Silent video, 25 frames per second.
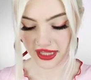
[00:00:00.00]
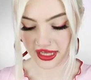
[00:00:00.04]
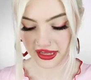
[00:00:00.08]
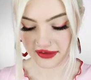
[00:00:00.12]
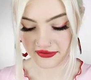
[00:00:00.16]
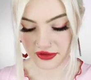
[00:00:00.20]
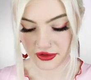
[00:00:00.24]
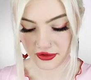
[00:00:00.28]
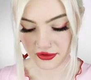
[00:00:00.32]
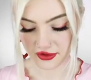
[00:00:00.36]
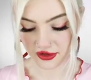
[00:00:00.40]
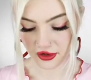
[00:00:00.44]
that
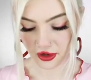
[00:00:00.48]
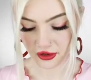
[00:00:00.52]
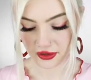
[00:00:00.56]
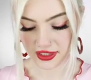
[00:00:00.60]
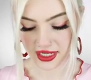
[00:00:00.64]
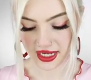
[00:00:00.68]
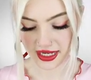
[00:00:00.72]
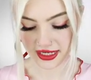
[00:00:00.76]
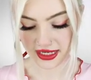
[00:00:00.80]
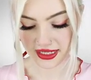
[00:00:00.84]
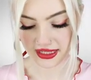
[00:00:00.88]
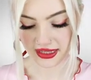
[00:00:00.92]
if you start
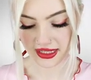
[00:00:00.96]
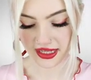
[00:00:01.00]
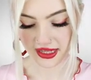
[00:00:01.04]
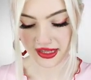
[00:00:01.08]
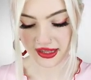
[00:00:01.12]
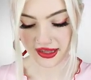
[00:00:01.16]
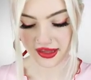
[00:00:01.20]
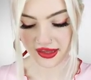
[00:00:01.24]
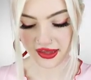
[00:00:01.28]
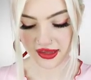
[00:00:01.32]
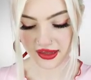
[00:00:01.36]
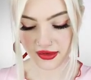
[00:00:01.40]
taking
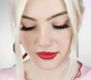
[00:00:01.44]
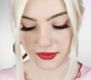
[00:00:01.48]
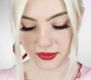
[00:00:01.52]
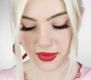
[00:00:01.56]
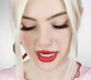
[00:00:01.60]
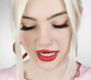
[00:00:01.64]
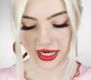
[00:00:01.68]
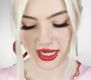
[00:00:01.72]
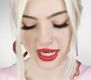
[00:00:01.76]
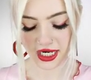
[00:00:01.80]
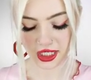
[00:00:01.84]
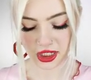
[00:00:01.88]
this
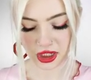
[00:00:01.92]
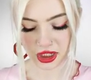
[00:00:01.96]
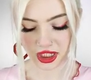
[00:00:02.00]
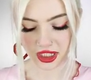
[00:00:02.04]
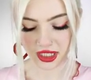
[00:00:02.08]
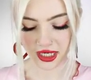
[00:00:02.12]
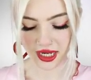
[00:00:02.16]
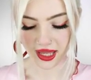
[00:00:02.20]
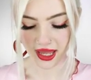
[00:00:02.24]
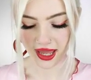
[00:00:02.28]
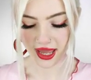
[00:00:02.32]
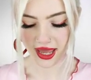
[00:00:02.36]

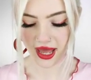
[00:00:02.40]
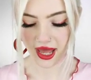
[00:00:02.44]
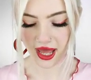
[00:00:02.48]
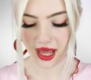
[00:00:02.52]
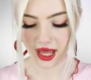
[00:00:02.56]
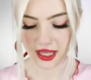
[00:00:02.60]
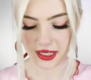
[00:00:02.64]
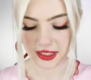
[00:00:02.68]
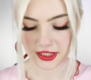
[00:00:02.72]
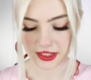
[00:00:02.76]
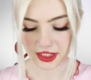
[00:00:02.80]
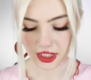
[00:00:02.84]
medication
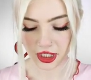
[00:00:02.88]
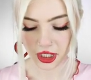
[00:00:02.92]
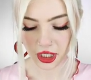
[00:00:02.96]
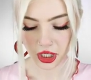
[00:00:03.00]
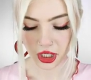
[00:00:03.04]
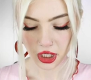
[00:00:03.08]
and